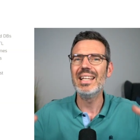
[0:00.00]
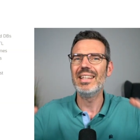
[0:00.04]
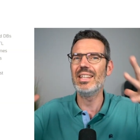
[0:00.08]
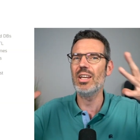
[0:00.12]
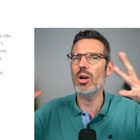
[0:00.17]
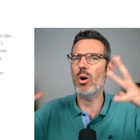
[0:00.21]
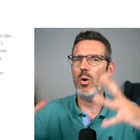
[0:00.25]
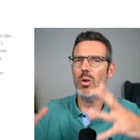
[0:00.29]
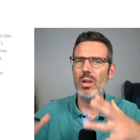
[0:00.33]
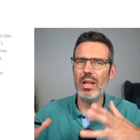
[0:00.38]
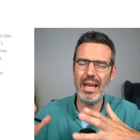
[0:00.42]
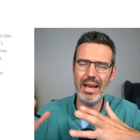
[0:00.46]
They
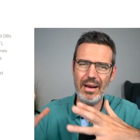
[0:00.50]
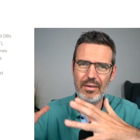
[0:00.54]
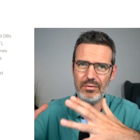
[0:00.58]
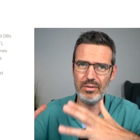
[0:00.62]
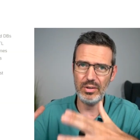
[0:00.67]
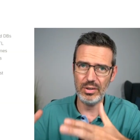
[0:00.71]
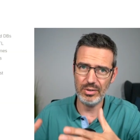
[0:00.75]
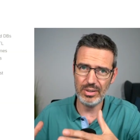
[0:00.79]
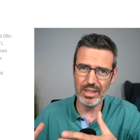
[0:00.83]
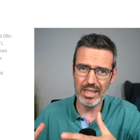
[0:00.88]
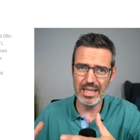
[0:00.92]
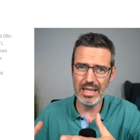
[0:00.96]
all have
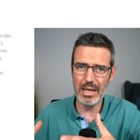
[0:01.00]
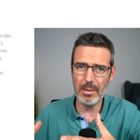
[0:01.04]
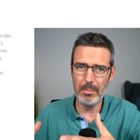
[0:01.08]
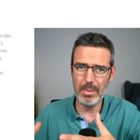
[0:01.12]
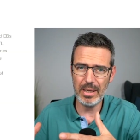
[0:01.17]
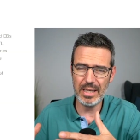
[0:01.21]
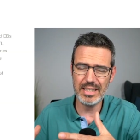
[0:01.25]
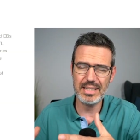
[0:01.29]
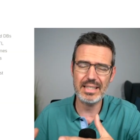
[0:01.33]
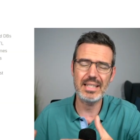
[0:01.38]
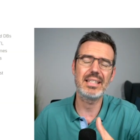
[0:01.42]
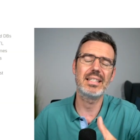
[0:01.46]
their
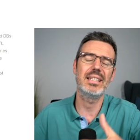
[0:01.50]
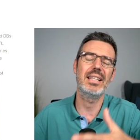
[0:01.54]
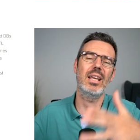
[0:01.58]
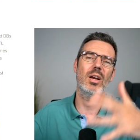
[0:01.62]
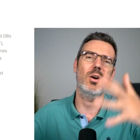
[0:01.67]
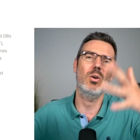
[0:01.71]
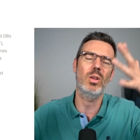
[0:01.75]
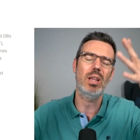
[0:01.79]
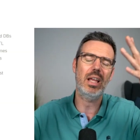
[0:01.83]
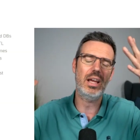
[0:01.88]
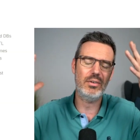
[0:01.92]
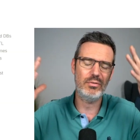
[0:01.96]
databases. They
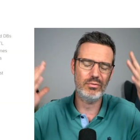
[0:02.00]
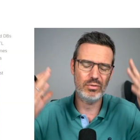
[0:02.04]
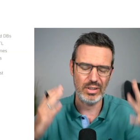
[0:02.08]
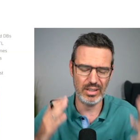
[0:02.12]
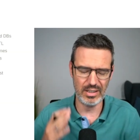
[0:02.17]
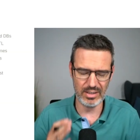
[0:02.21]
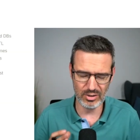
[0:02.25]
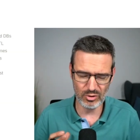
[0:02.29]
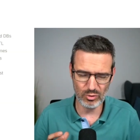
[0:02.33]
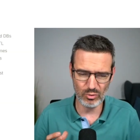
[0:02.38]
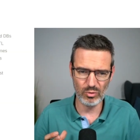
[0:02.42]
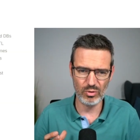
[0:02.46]
all have
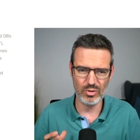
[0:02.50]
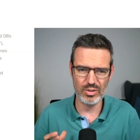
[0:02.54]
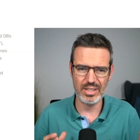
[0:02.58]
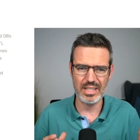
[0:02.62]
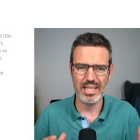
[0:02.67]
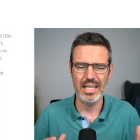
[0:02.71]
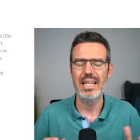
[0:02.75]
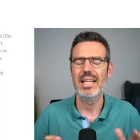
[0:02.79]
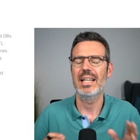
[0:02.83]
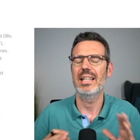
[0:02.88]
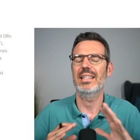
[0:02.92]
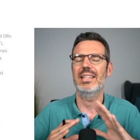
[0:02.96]
their tools.
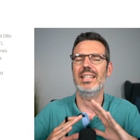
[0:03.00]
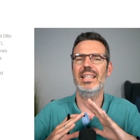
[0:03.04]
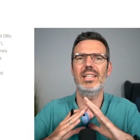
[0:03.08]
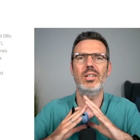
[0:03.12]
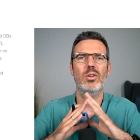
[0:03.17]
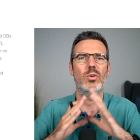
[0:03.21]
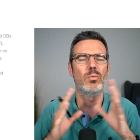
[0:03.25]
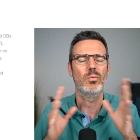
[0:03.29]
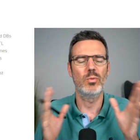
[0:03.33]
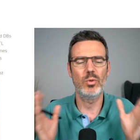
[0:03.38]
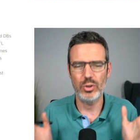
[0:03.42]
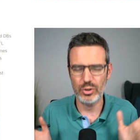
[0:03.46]
They
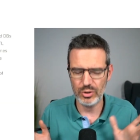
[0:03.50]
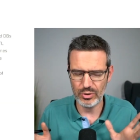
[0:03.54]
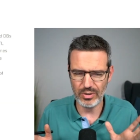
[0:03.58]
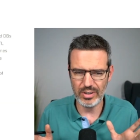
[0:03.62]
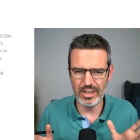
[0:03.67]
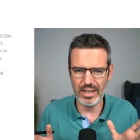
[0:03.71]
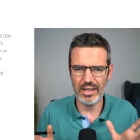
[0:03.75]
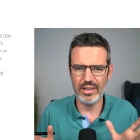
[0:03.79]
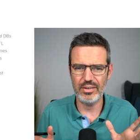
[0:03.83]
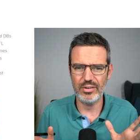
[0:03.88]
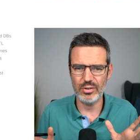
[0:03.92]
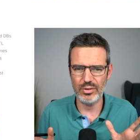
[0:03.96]
don't work
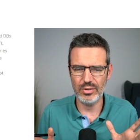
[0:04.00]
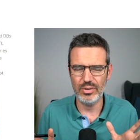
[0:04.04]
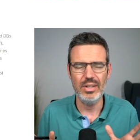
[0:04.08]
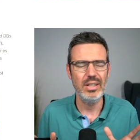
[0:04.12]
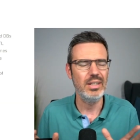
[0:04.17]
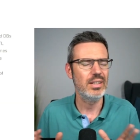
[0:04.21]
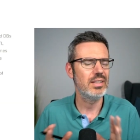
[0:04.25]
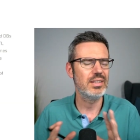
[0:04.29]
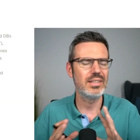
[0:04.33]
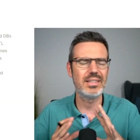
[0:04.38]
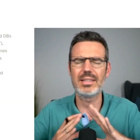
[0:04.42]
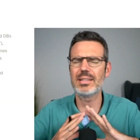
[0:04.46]
together.
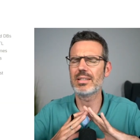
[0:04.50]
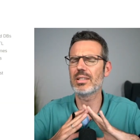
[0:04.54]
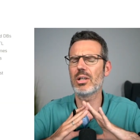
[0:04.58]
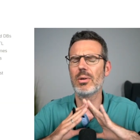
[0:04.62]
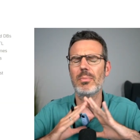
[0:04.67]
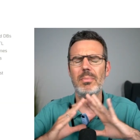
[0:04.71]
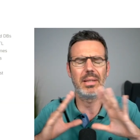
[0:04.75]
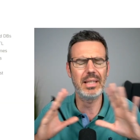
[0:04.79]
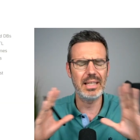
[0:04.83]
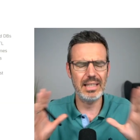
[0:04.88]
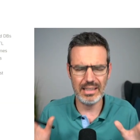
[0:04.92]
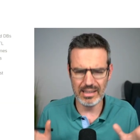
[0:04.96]
It's
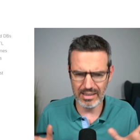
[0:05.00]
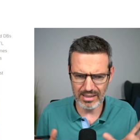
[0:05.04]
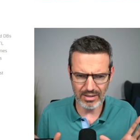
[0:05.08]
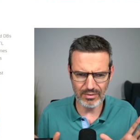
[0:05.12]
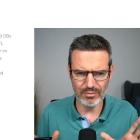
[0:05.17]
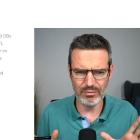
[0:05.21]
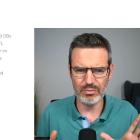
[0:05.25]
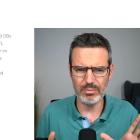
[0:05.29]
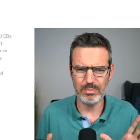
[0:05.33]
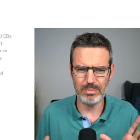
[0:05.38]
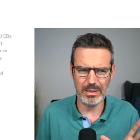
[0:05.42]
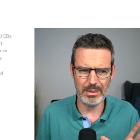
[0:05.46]
completely
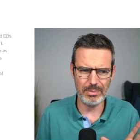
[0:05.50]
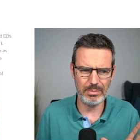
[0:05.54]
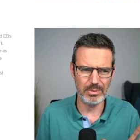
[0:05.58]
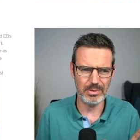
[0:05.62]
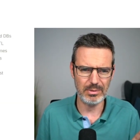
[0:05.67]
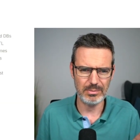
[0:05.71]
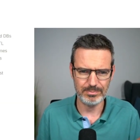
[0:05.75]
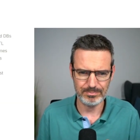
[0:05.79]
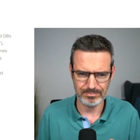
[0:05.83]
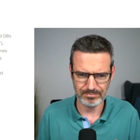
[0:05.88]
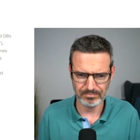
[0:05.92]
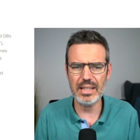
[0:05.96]
different people.
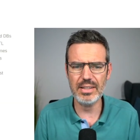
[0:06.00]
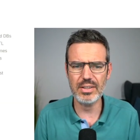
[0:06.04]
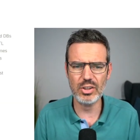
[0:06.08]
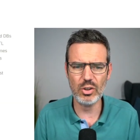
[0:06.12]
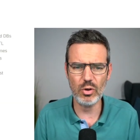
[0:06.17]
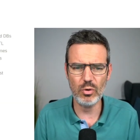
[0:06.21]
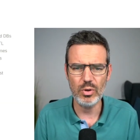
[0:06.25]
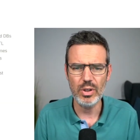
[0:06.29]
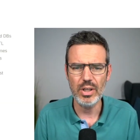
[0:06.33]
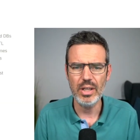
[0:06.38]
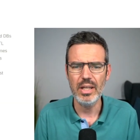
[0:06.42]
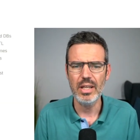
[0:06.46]
And
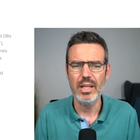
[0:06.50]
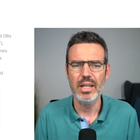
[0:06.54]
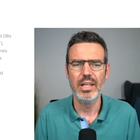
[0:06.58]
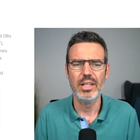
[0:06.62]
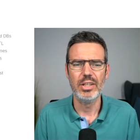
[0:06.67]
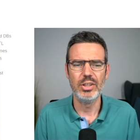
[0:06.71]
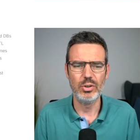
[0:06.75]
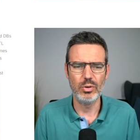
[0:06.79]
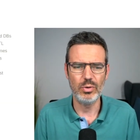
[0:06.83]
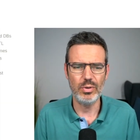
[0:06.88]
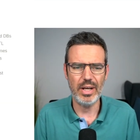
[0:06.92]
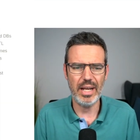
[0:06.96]
so
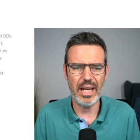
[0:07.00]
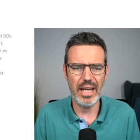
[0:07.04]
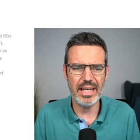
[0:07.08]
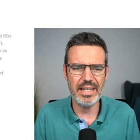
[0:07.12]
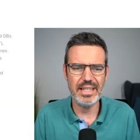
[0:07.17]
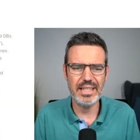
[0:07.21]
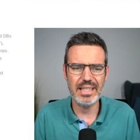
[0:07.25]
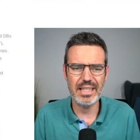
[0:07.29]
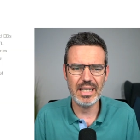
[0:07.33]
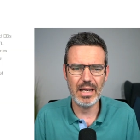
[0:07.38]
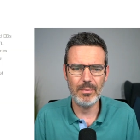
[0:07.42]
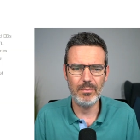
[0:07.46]
you're
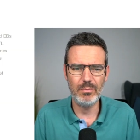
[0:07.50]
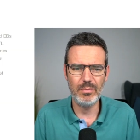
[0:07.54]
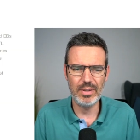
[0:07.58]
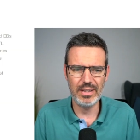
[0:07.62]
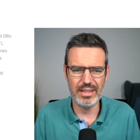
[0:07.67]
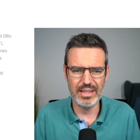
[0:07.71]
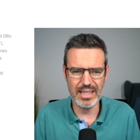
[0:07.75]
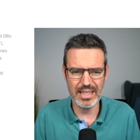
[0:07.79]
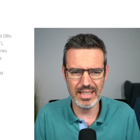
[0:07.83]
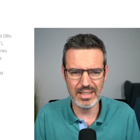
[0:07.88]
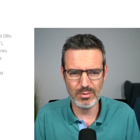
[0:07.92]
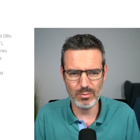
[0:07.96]
ending up
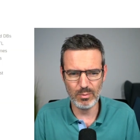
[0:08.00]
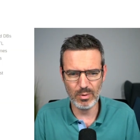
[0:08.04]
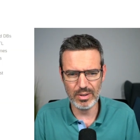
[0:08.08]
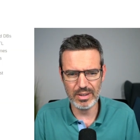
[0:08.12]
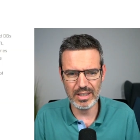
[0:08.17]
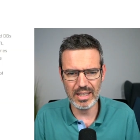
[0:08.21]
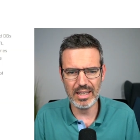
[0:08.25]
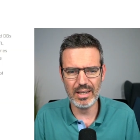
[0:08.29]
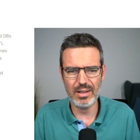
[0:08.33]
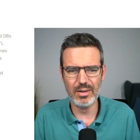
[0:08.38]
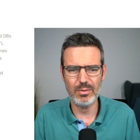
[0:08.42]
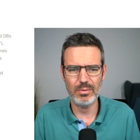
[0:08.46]
with this where
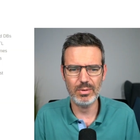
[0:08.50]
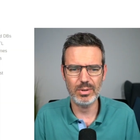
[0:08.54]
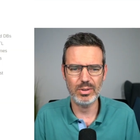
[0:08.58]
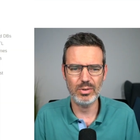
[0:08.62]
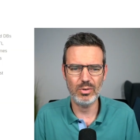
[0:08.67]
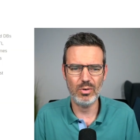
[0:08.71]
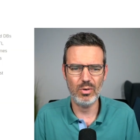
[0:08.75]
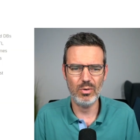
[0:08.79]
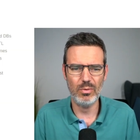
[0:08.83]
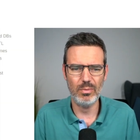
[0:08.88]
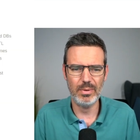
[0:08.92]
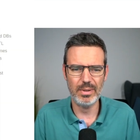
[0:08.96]
what
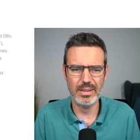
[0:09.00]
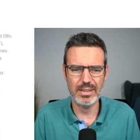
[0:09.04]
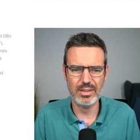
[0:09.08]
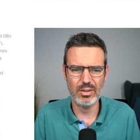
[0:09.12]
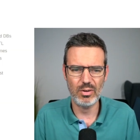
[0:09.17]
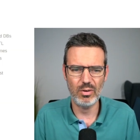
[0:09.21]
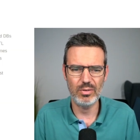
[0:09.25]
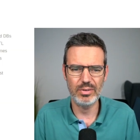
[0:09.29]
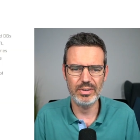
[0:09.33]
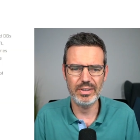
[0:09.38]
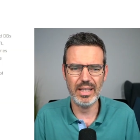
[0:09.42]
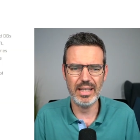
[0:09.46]
you always
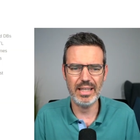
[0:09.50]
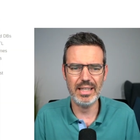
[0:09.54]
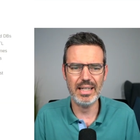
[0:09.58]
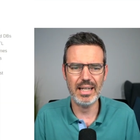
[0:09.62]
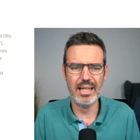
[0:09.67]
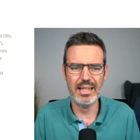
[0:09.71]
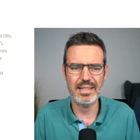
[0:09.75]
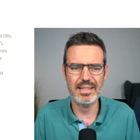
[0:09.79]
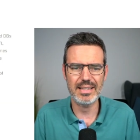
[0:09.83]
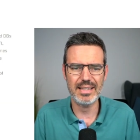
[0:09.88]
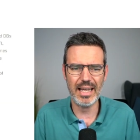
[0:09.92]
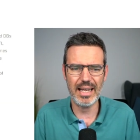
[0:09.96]
call
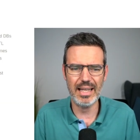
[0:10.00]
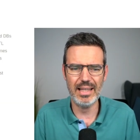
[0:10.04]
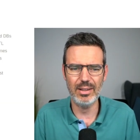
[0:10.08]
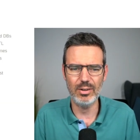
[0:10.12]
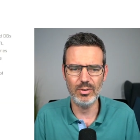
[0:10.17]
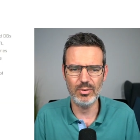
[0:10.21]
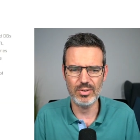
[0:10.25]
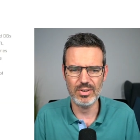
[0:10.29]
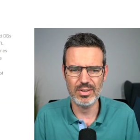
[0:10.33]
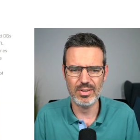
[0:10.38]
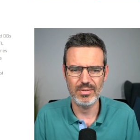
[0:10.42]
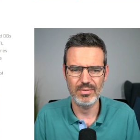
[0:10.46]
data
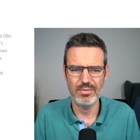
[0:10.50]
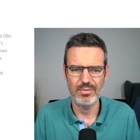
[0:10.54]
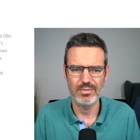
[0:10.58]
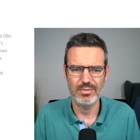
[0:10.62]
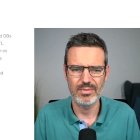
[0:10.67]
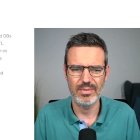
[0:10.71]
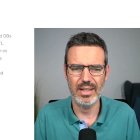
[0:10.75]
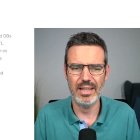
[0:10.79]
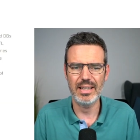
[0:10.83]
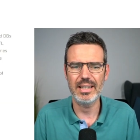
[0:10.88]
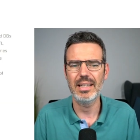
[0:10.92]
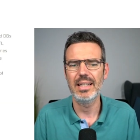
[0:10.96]
silos,
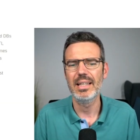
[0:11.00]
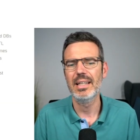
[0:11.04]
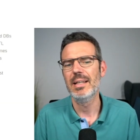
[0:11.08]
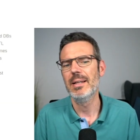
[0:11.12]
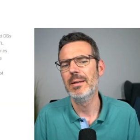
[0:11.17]
right?